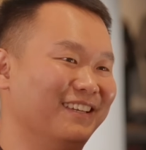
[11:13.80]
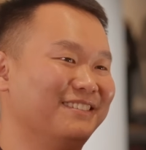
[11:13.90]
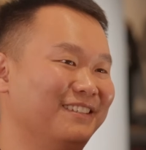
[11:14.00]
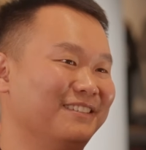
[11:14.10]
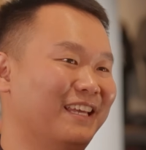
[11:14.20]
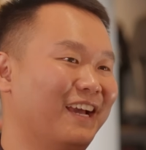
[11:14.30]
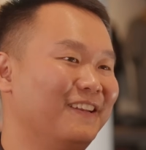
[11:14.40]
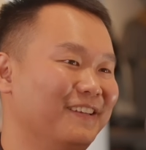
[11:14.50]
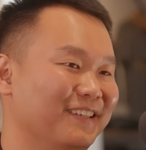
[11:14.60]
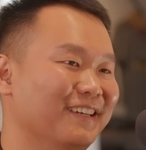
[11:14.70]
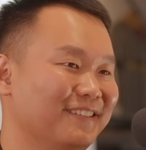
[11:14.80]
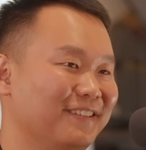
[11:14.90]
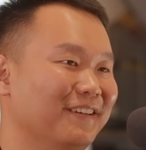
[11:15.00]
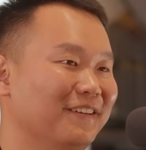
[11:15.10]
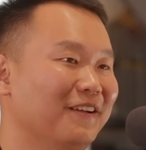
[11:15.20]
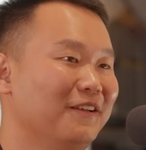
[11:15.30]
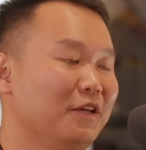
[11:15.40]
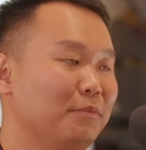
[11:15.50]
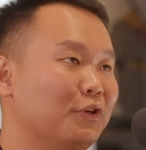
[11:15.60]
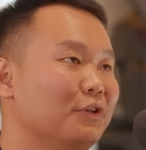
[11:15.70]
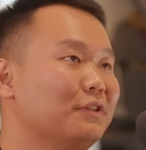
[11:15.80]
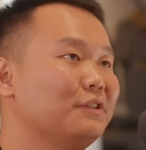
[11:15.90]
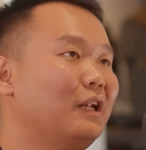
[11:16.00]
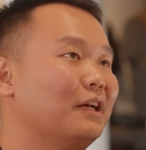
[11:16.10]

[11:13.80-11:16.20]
exactly. Yes, yeah. Because it